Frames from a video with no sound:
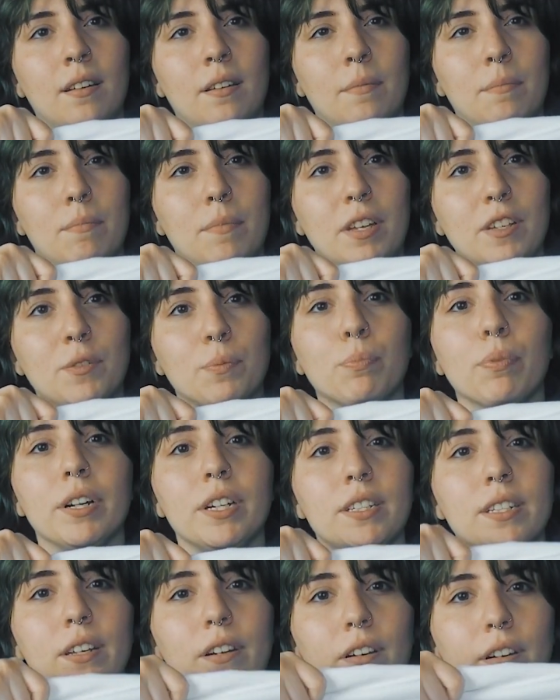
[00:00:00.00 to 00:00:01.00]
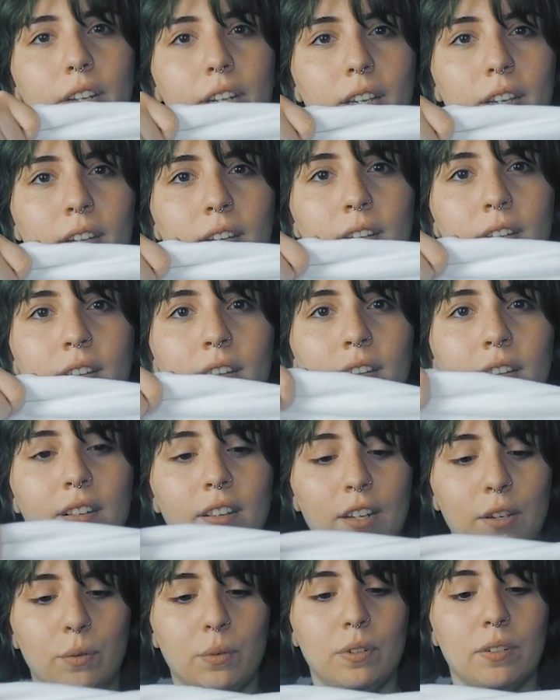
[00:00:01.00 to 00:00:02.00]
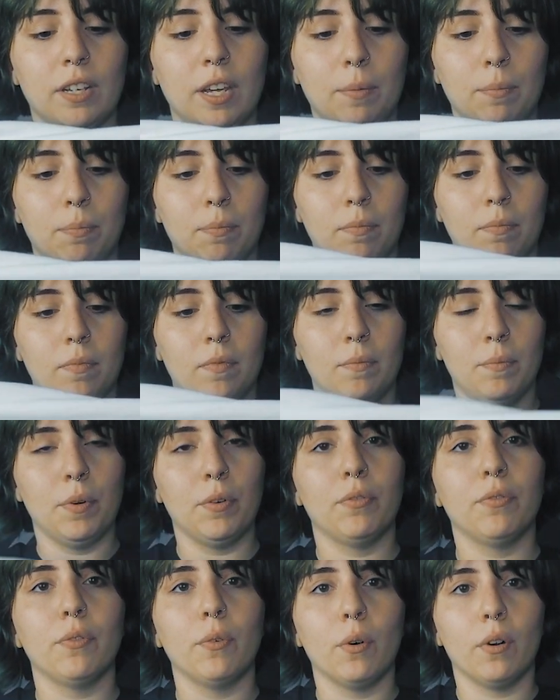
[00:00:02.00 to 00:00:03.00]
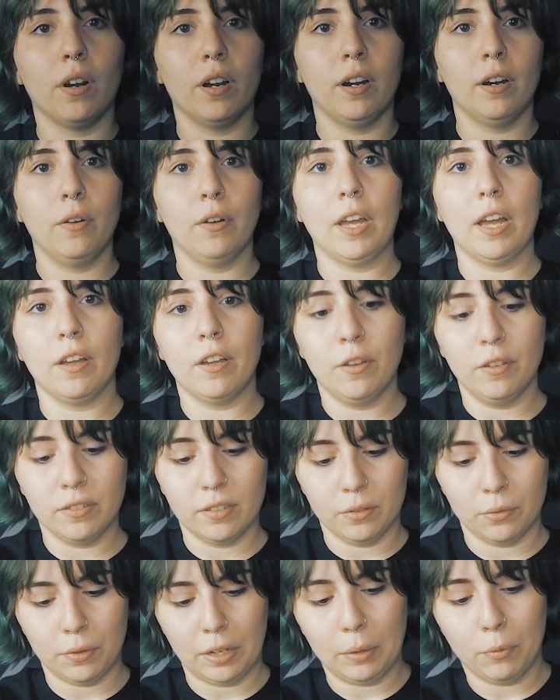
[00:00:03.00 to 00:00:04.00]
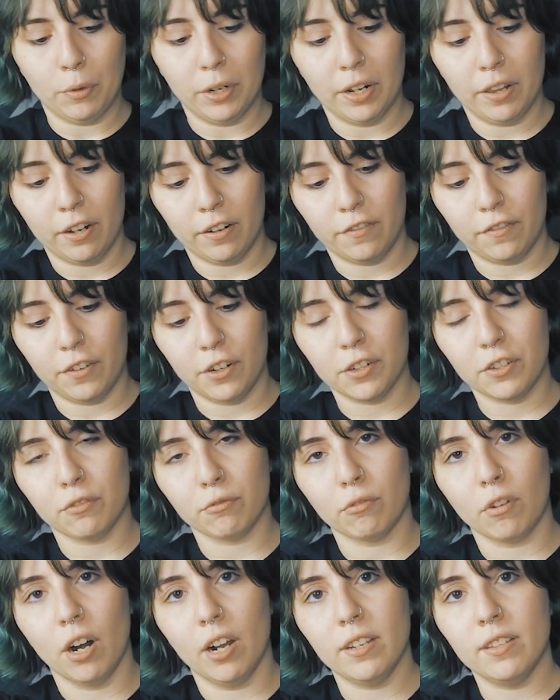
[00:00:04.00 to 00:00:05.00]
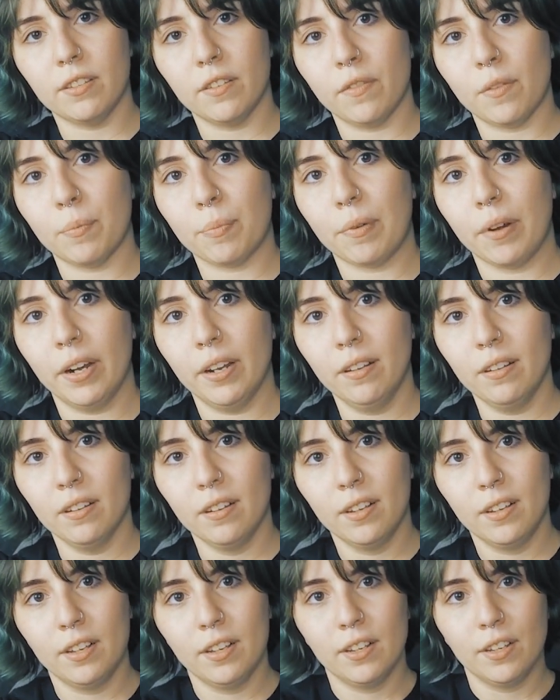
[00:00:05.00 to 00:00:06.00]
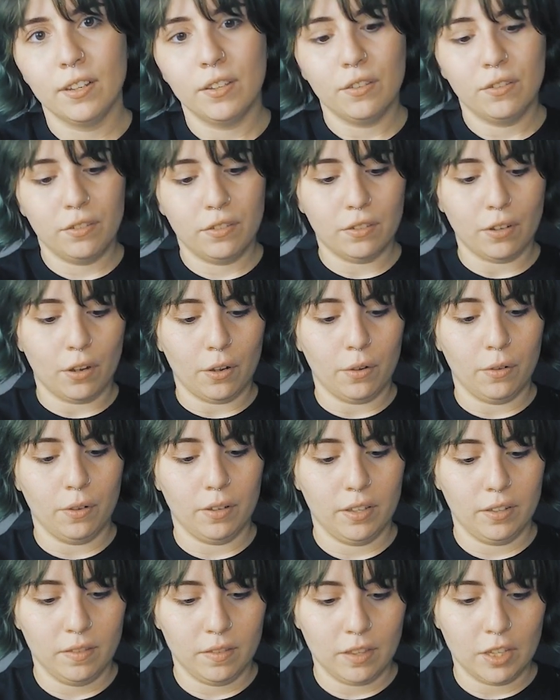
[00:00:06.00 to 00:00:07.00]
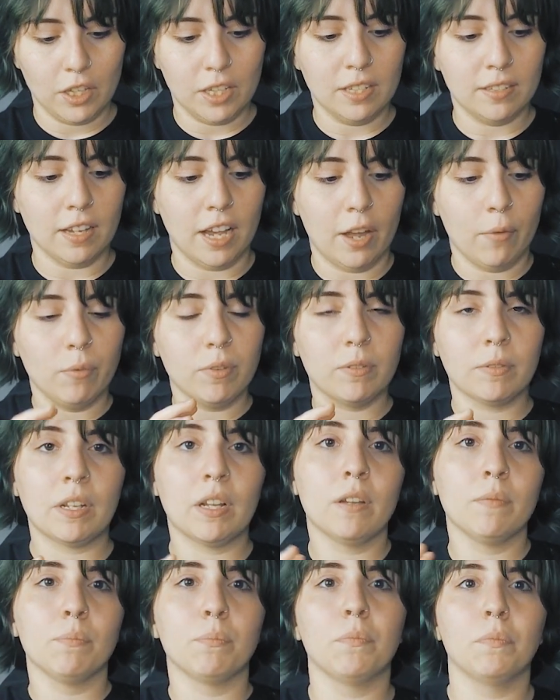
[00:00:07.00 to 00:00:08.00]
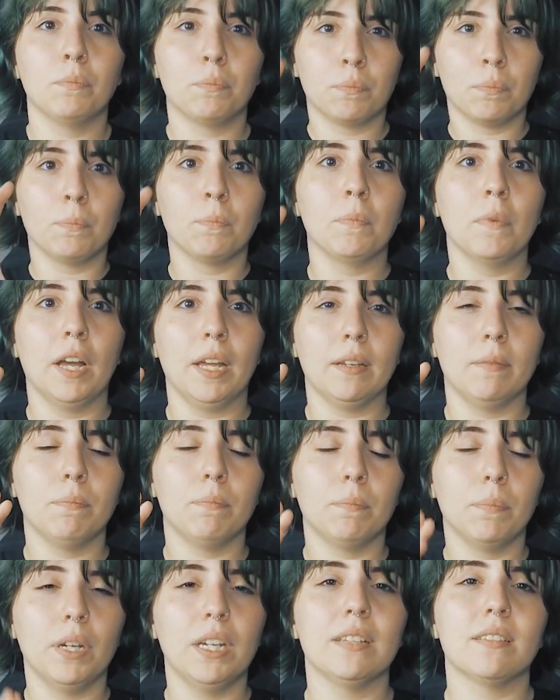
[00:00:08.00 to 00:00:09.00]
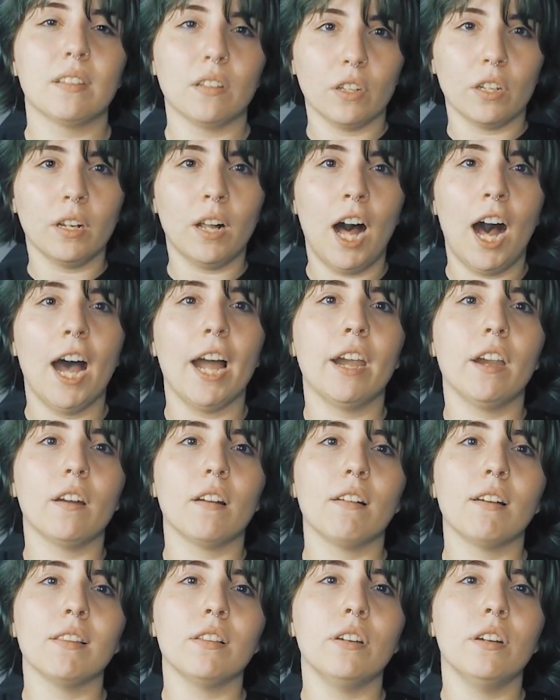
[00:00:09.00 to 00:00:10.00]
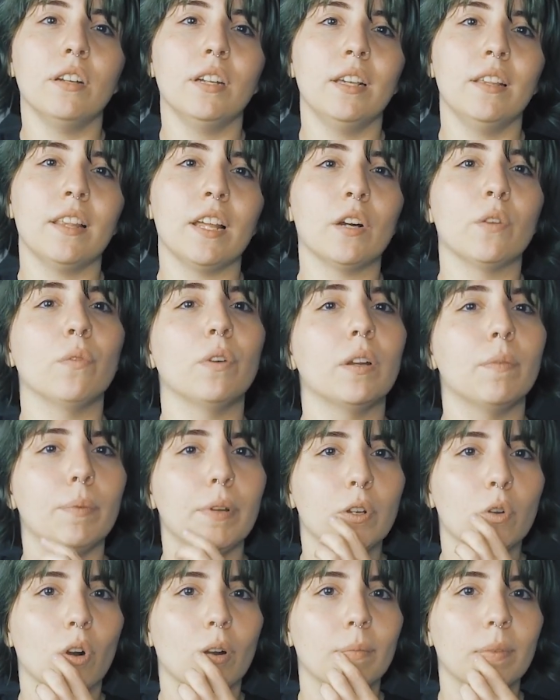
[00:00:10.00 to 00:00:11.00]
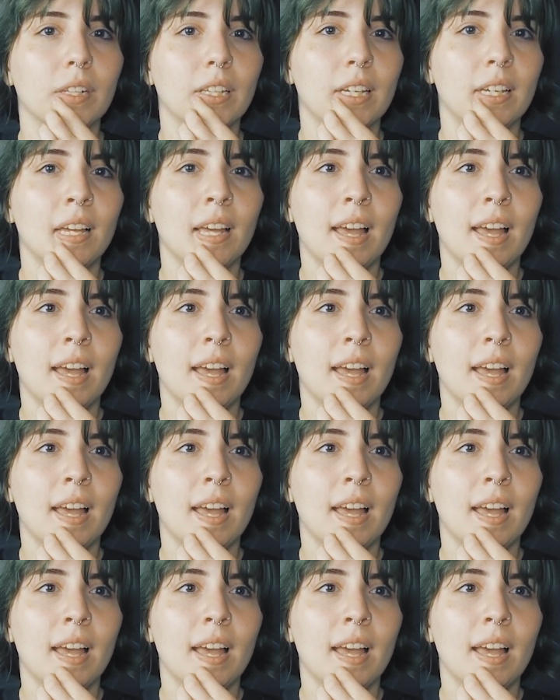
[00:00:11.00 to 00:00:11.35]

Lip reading: misprinted hoodie. This was like before, it was like one of their first runs of the print. So the design was like placed a little higher on the hoodie than it would have been normally,